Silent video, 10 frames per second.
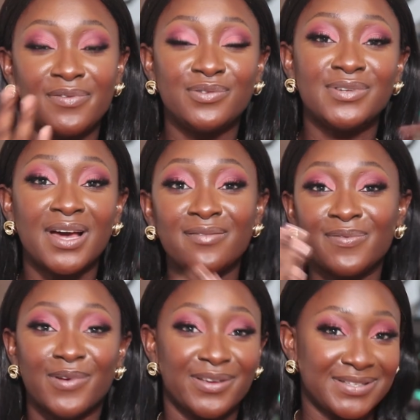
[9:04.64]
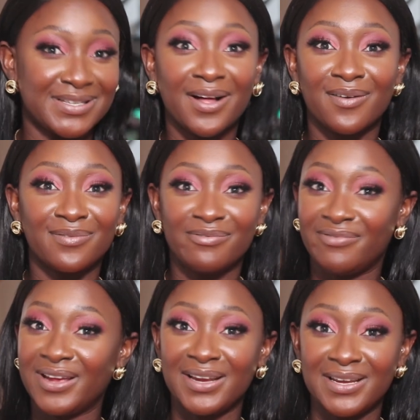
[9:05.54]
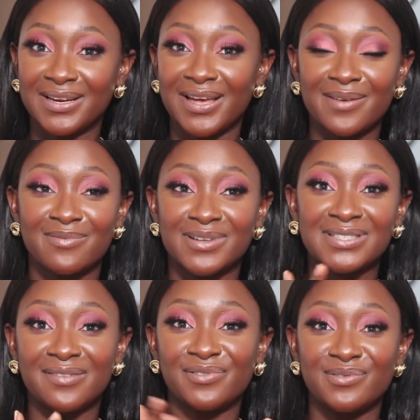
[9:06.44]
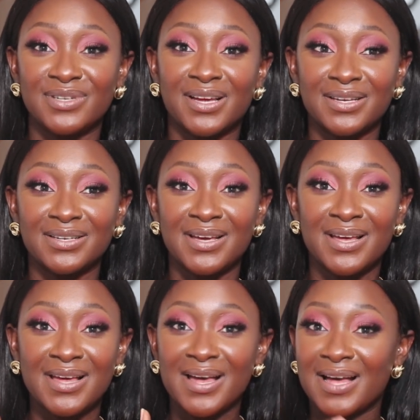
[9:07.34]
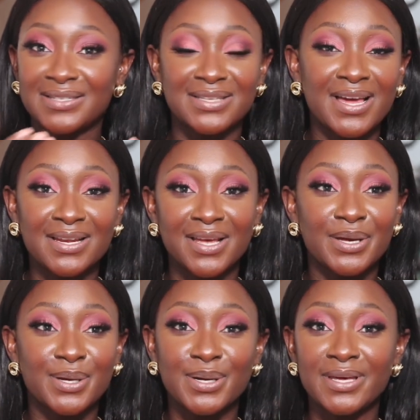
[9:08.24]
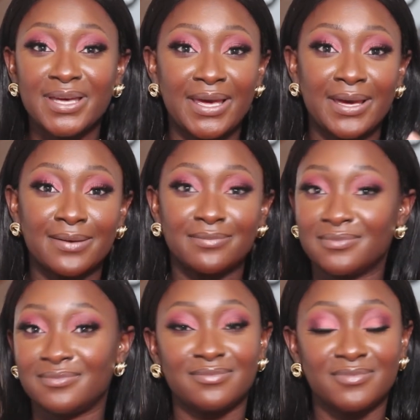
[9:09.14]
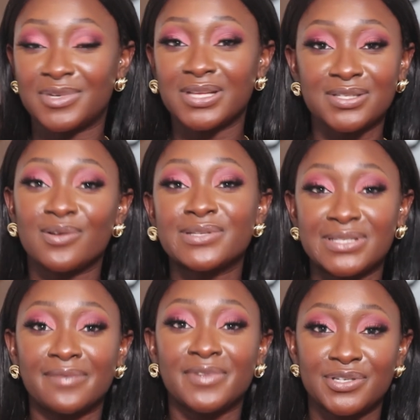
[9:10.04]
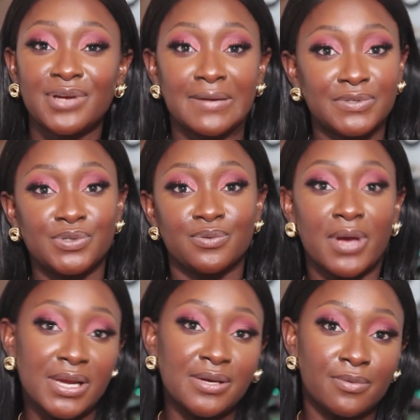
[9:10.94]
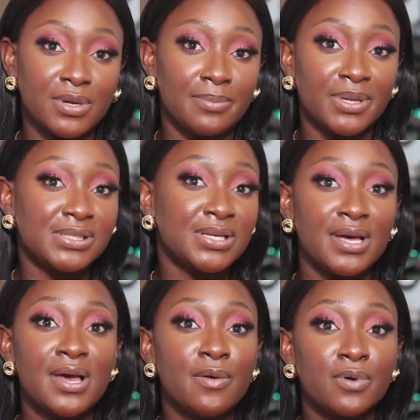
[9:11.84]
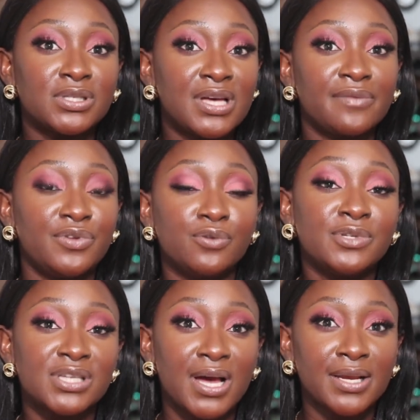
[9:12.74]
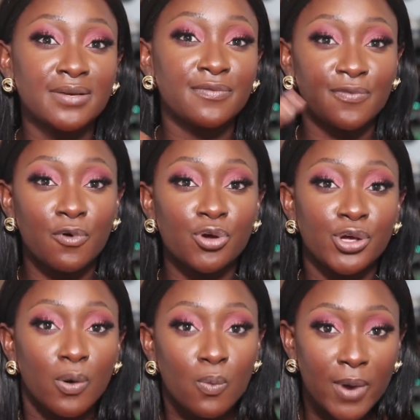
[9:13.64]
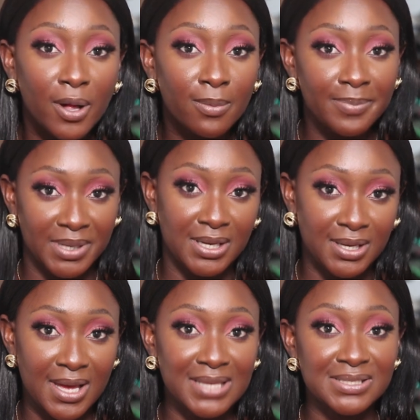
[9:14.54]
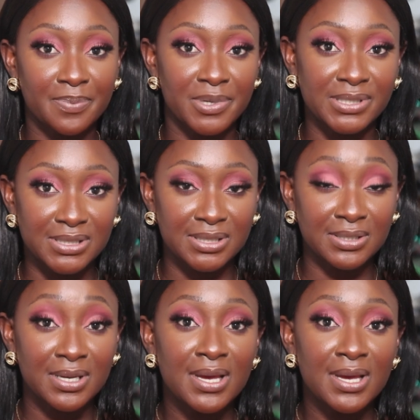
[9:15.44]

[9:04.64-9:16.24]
have you done for yourself? Really, like what have you done aside like cooking? That's all stuff that you have to do anyway, but what have you done for your well-being as a person?